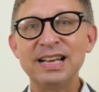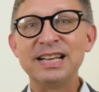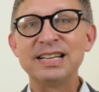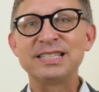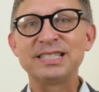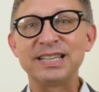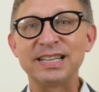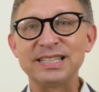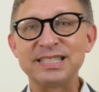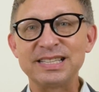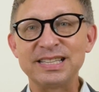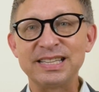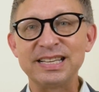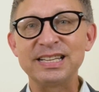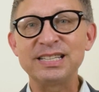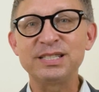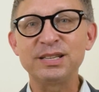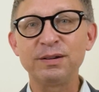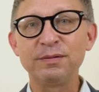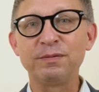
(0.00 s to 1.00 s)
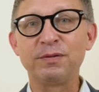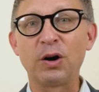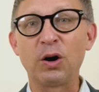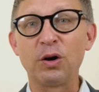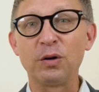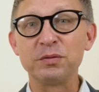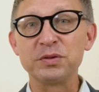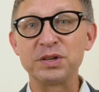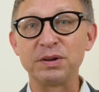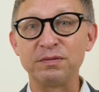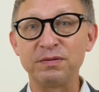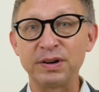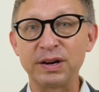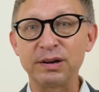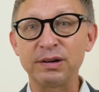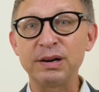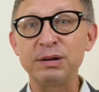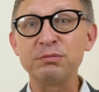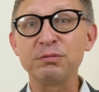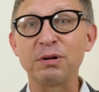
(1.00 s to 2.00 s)
since this involves a
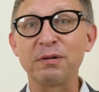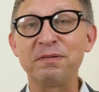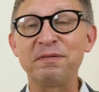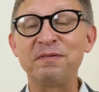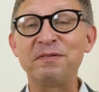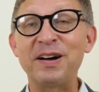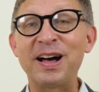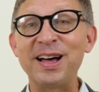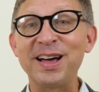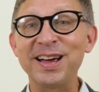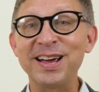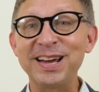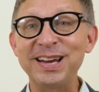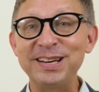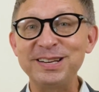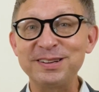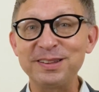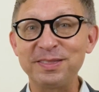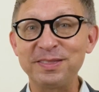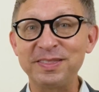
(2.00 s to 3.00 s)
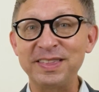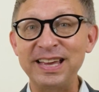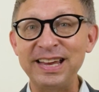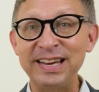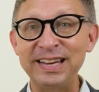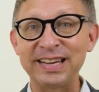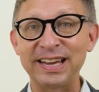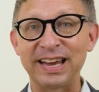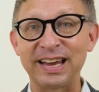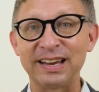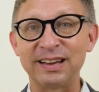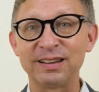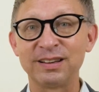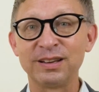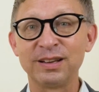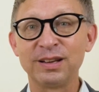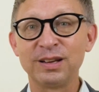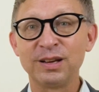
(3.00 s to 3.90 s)
very refined thinking,